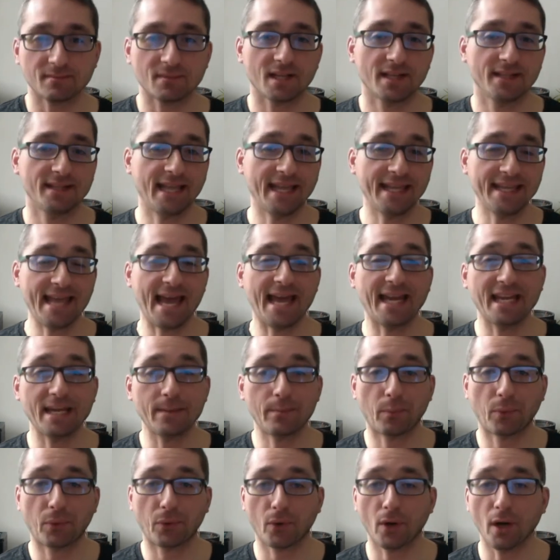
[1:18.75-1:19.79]
The
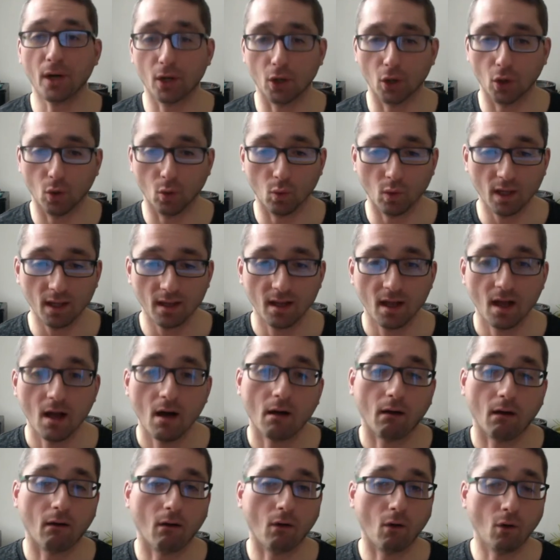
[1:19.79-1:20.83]
Yeti Pro
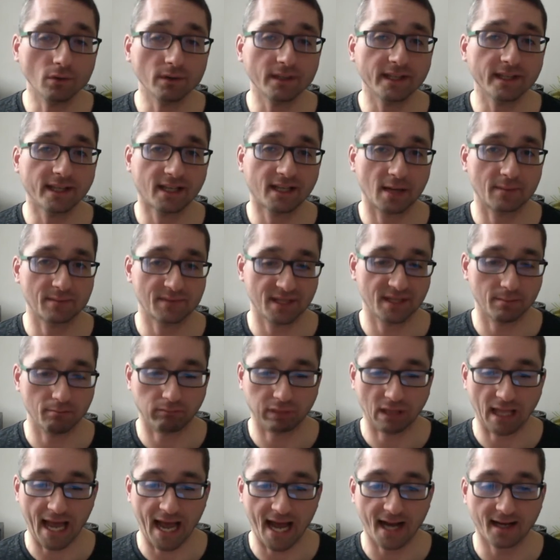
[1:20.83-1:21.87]
only comes in
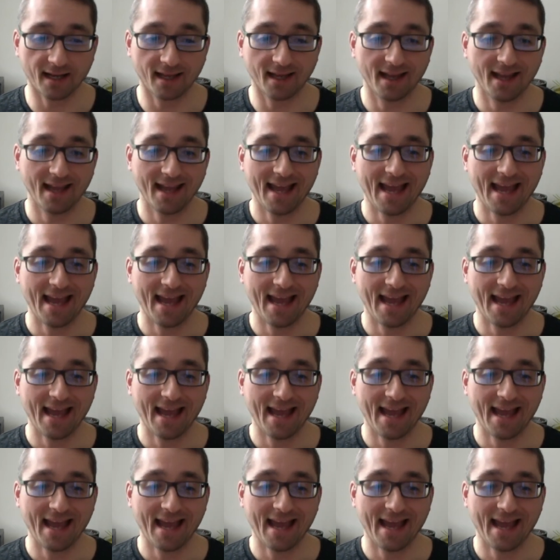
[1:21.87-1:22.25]
black,